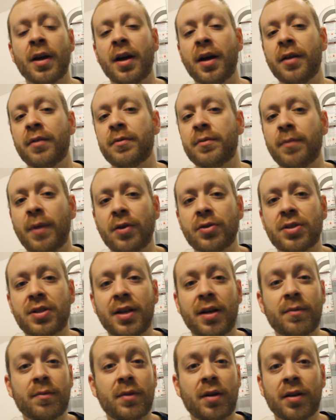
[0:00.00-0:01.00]
and most of
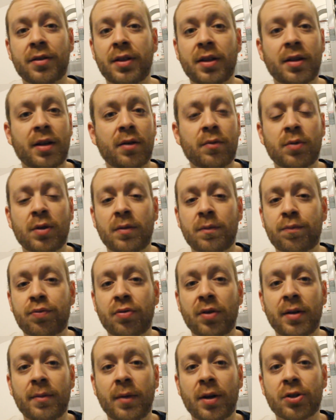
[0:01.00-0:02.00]
them, I think they were
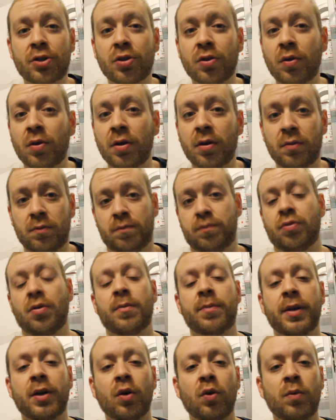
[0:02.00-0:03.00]
pretty much
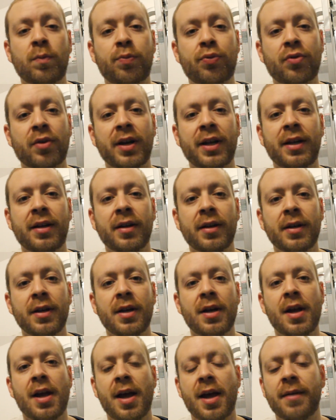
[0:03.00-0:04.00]
probably all pre
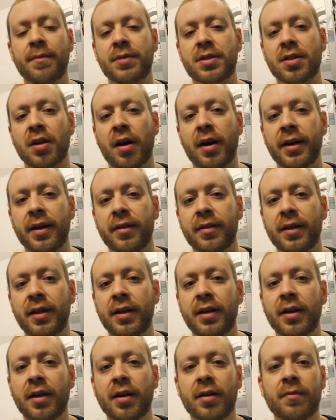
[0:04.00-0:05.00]
him signing
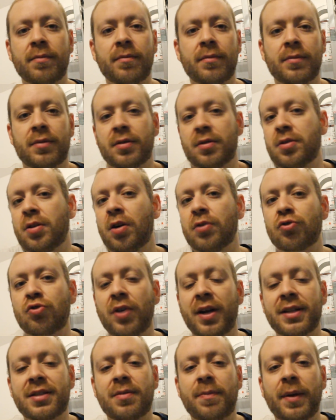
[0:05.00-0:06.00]
the
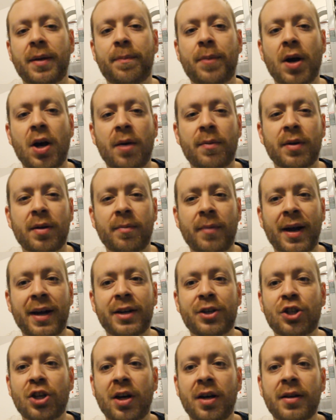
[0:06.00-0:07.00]
contract to be permanent
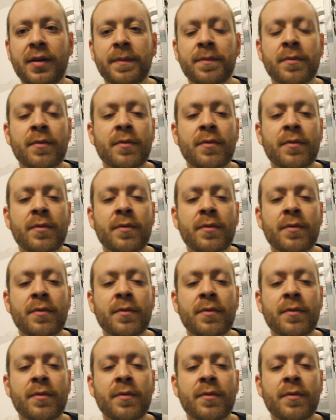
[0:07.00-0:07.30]
manager.